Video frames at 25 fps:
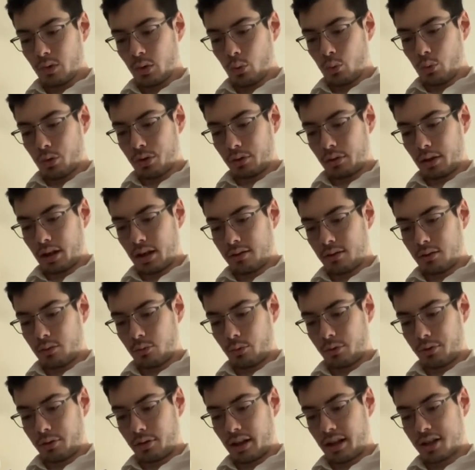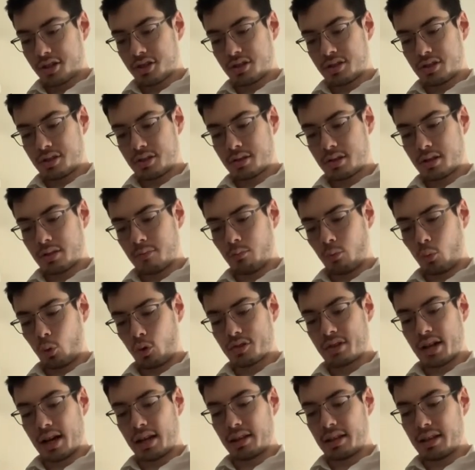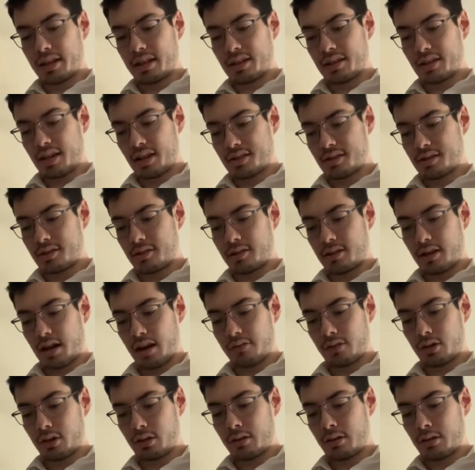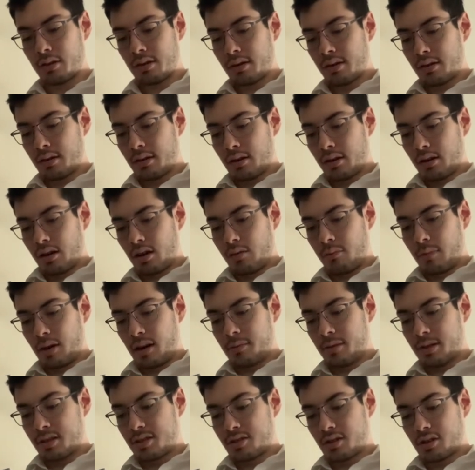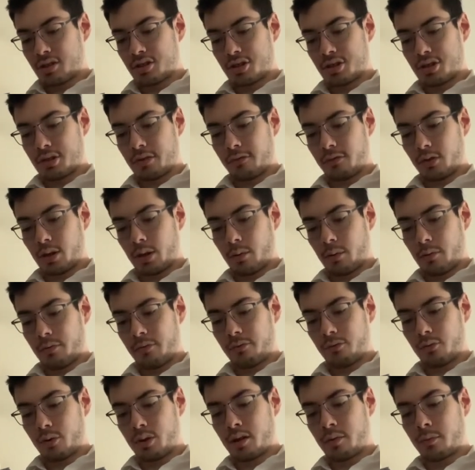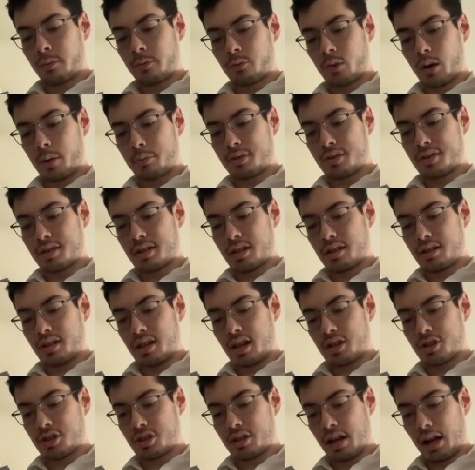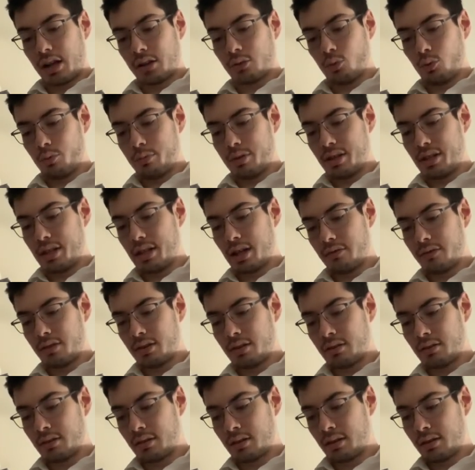With elections more tightly contested than ever, amendments such as the Freedom of Representation Act will be given